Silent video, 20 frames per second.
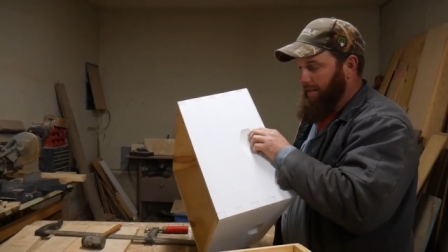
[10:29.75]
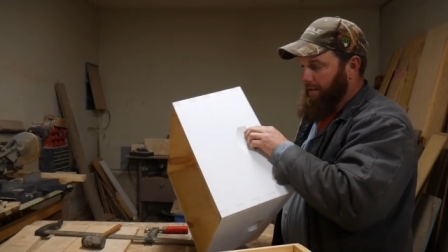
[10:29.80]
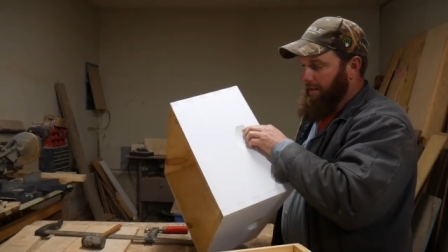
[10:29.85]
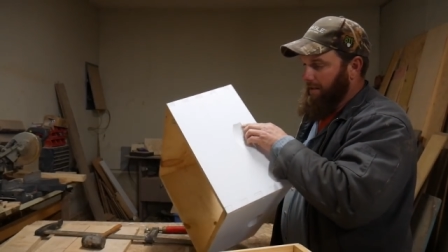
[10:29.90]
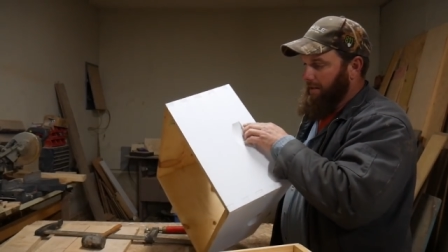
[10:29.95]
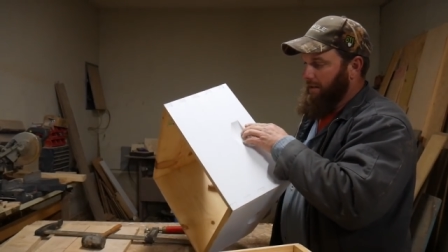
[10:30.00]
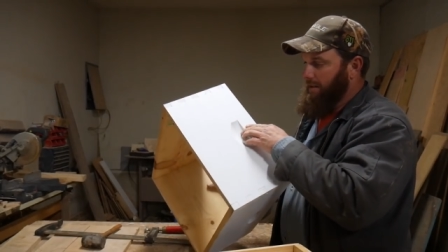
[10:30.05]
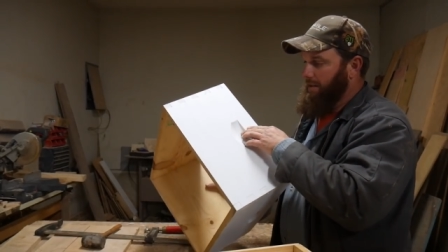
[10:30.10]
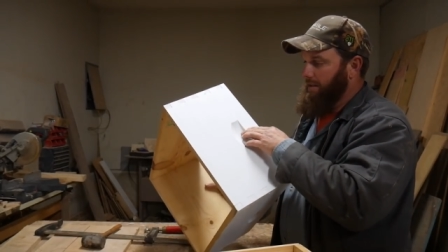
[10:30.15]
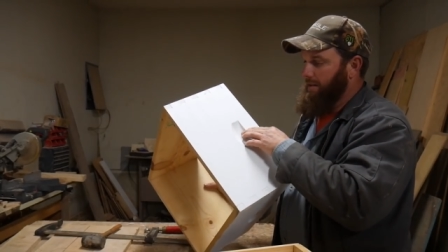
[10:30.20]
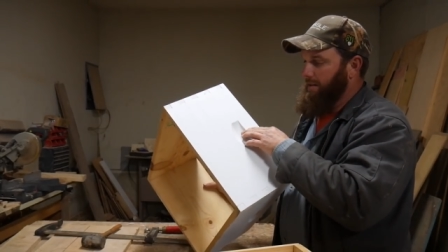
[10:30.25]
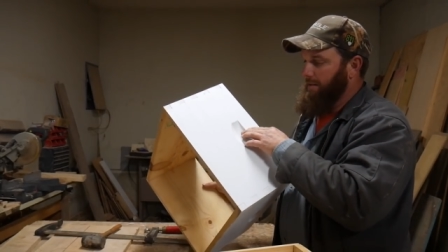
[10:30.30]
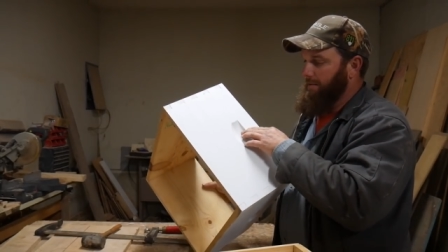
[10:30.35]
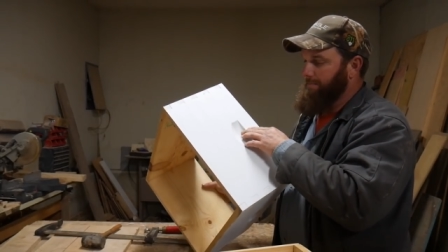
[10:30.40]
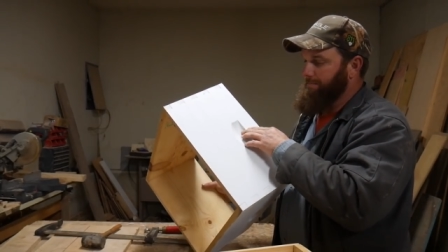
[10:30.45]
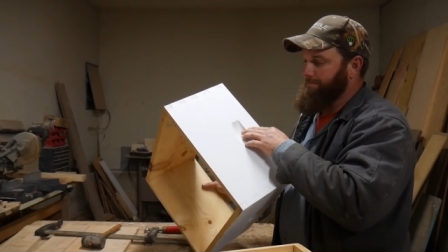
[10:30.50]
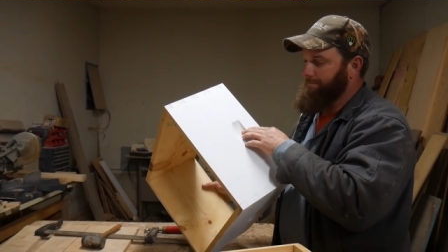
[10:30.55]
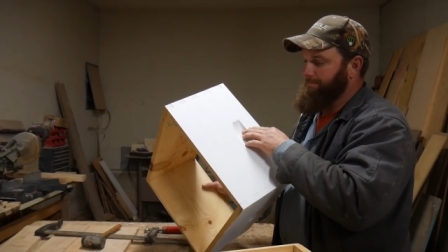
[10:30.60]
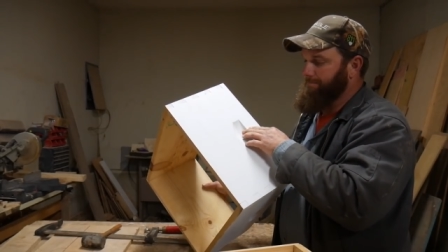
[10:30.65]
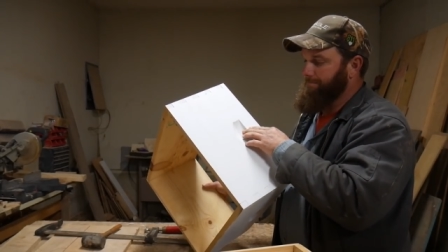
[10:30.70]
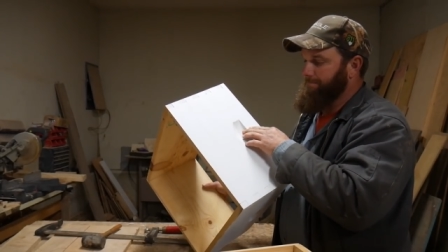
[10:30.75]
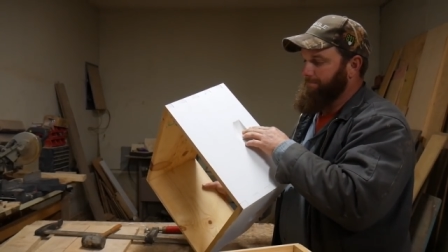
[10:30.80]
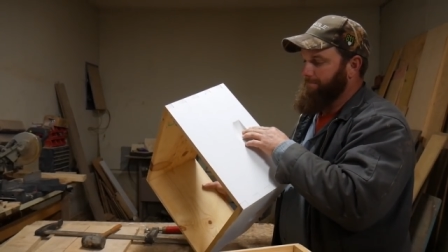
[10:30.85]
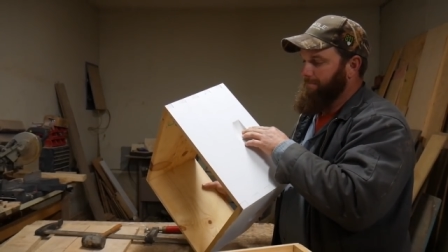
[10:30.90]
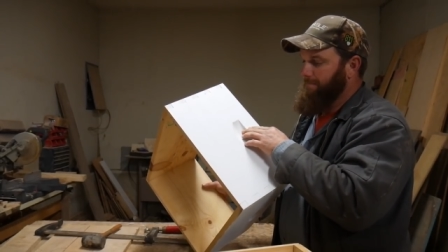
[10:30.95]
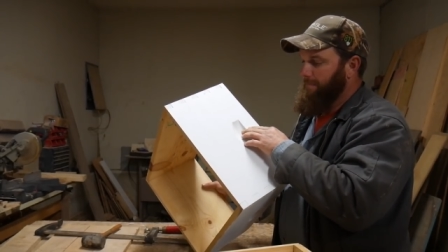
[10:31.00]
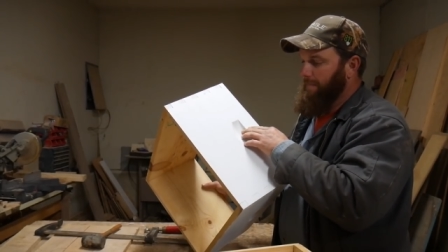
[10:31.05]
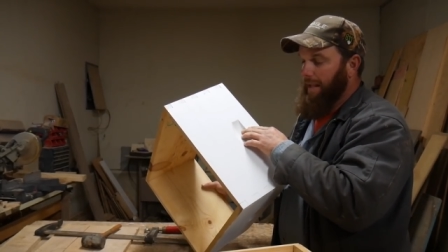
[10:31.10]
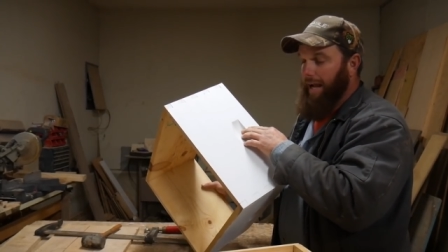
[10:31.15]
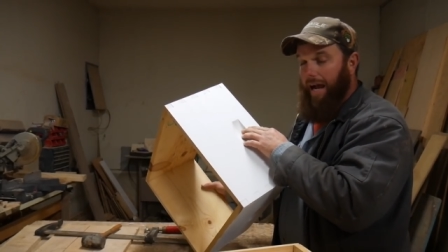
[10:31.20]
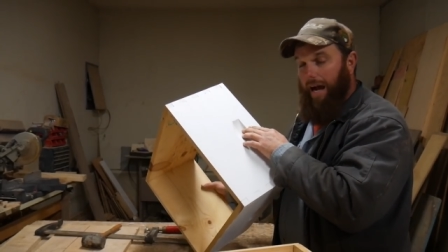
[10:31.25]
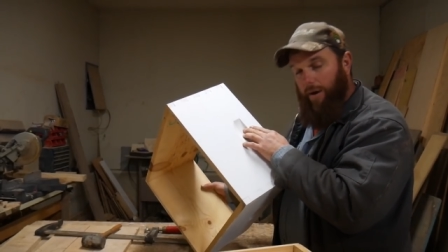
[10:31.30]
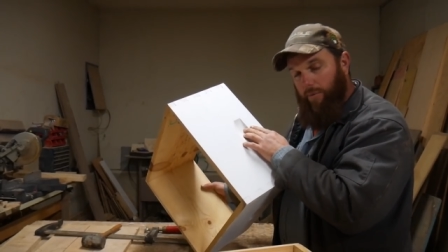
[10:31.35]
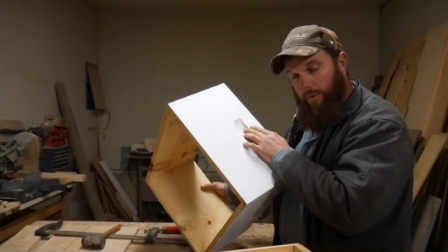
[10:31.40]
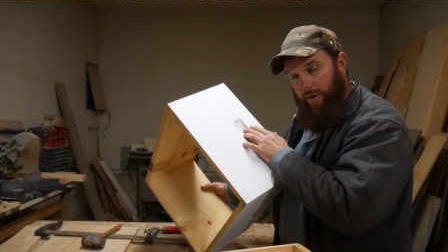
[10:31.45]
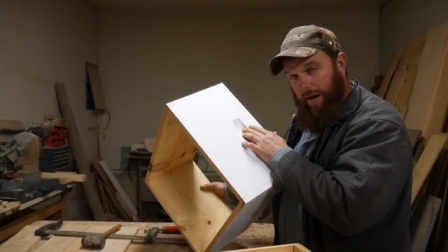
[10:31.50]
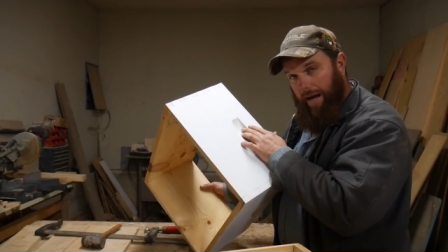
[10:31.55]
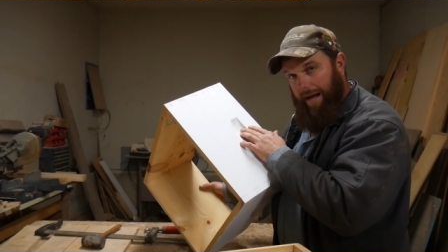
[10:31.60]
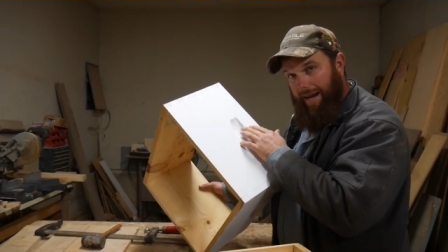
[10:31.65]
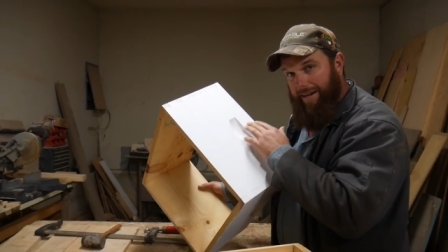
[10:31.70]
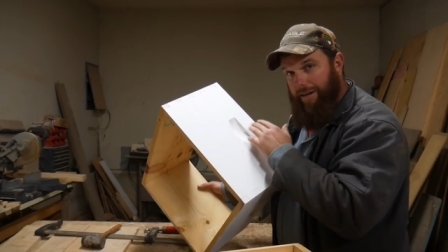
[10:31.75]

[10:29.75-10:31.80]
Um, I, I